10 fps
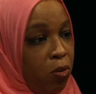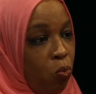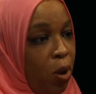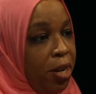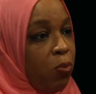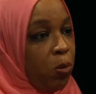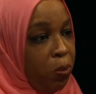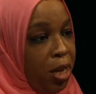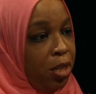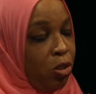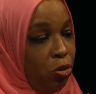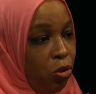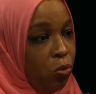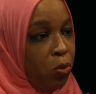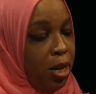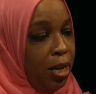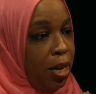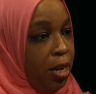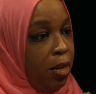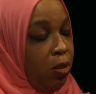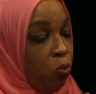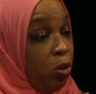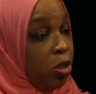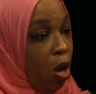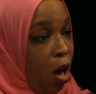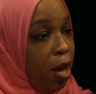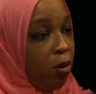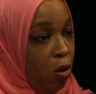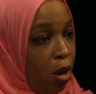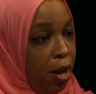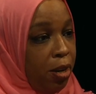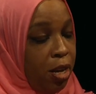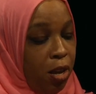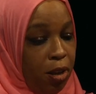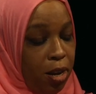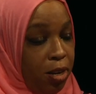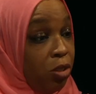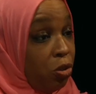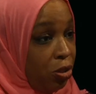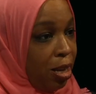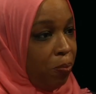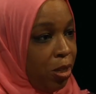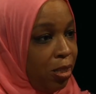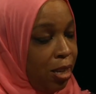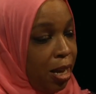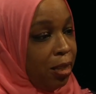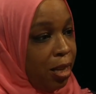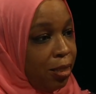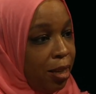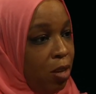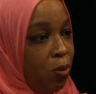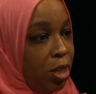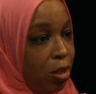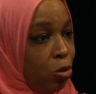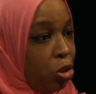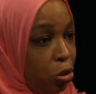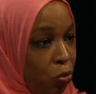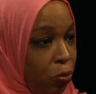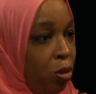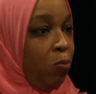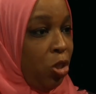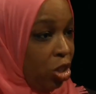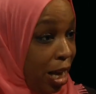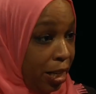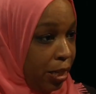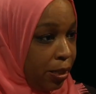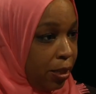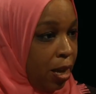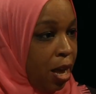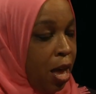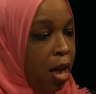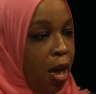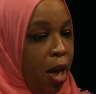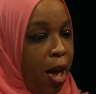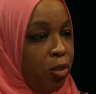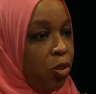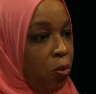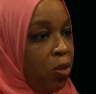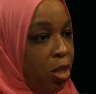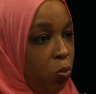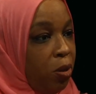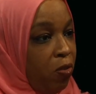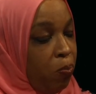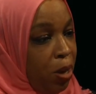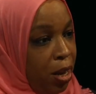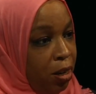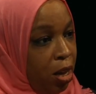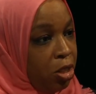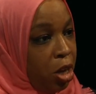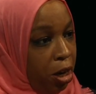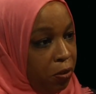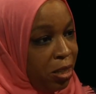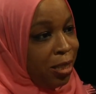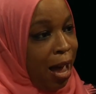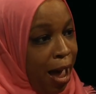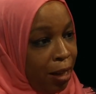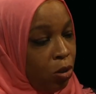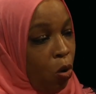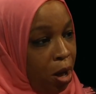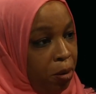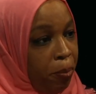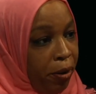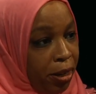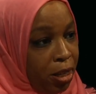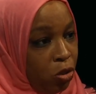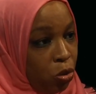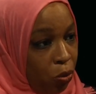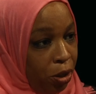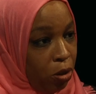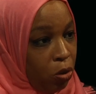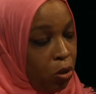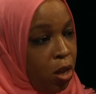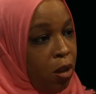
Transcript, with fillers: what he was planning to do, he, he was caught on and, and intercepted saying things like he would kill children with machetes. Oh and so this would have been a terrorist act on American soil,